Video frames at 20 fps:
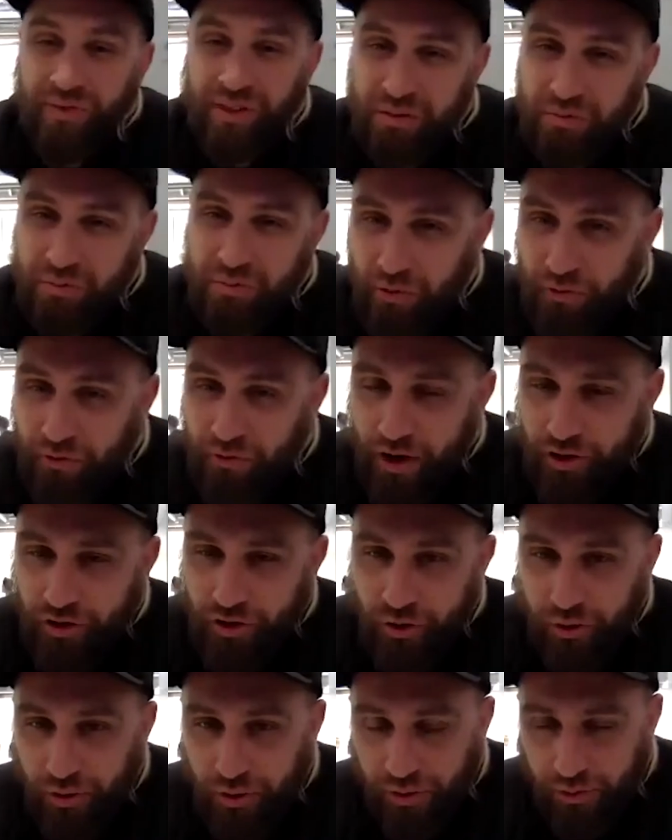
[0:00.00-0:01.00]

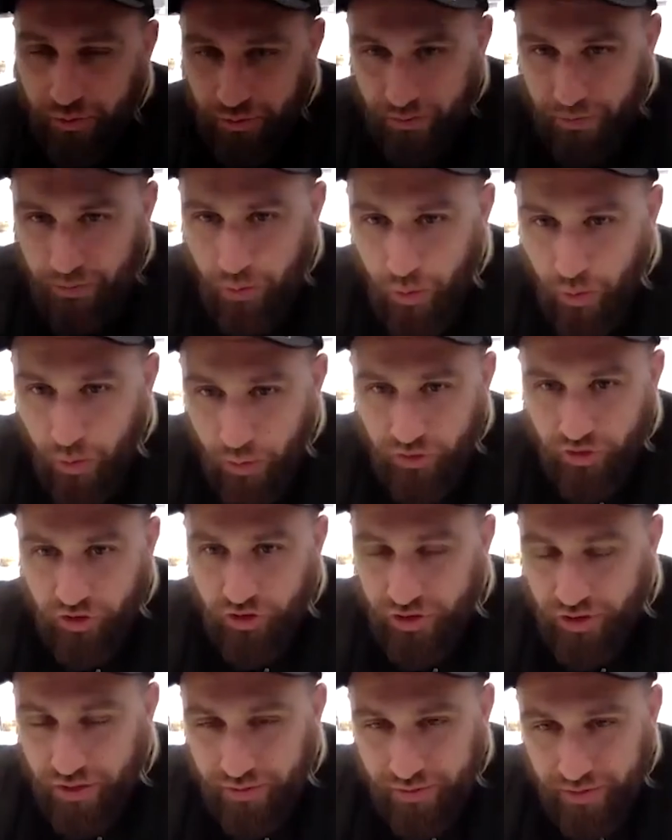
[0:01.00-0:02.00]
professional. More
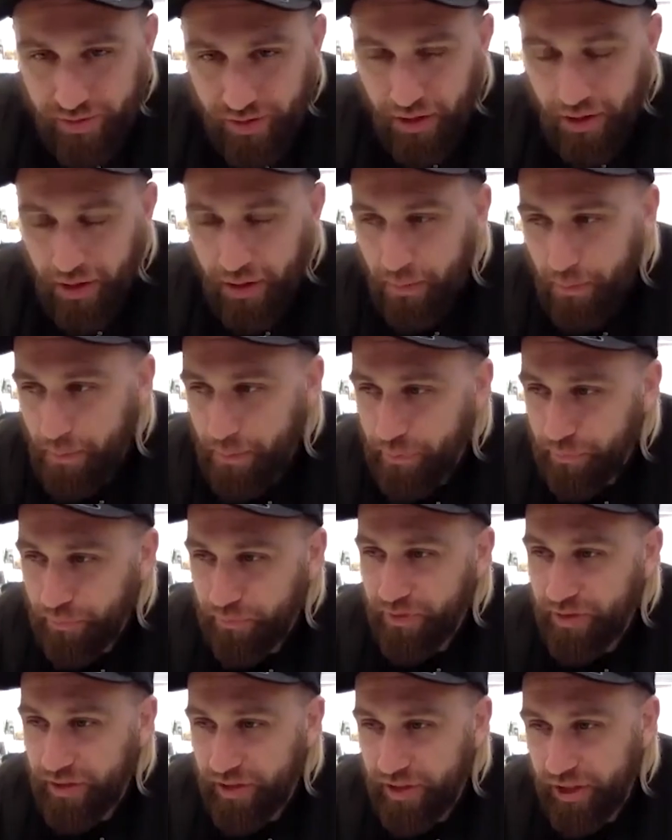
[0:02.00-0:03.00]
just
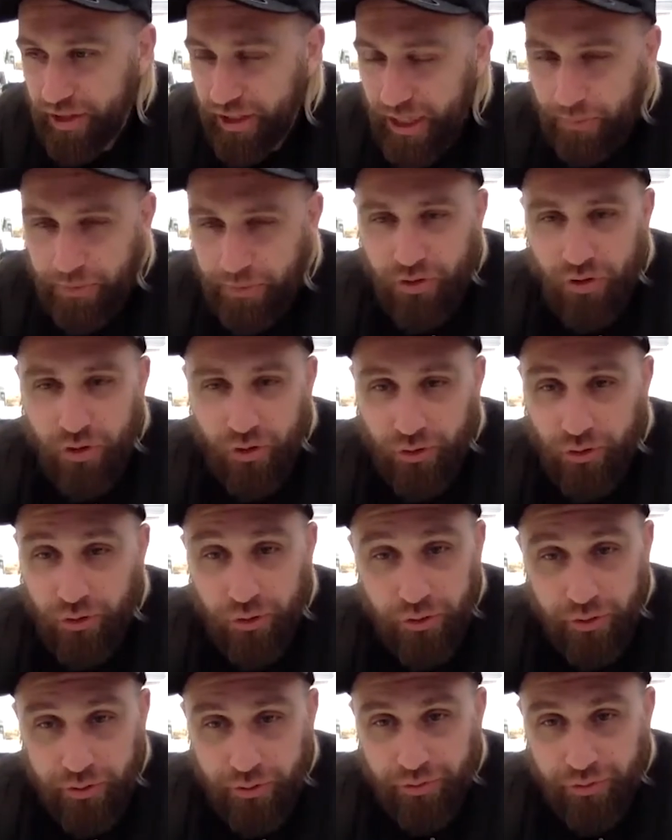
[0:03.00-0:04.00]
getting up to no
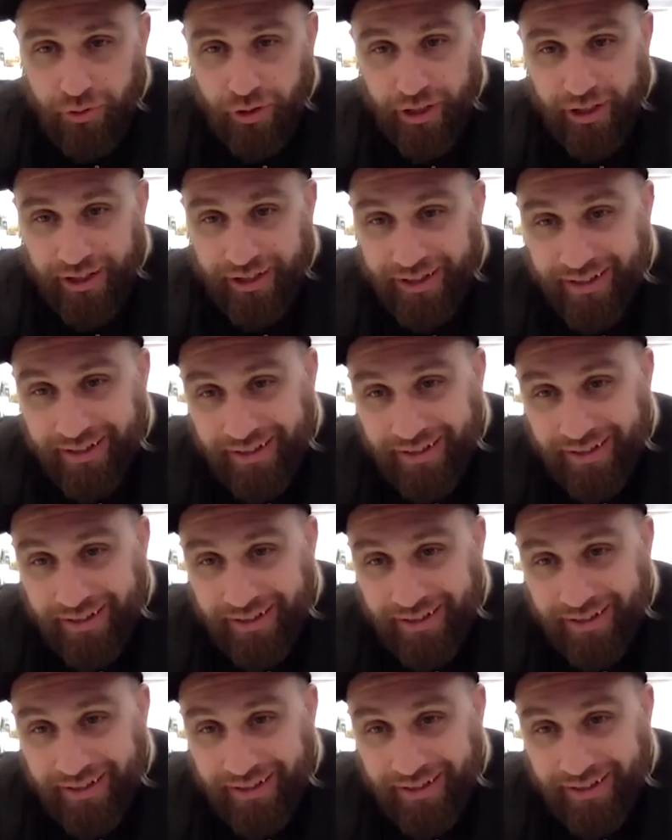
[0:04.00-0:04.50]
good, really.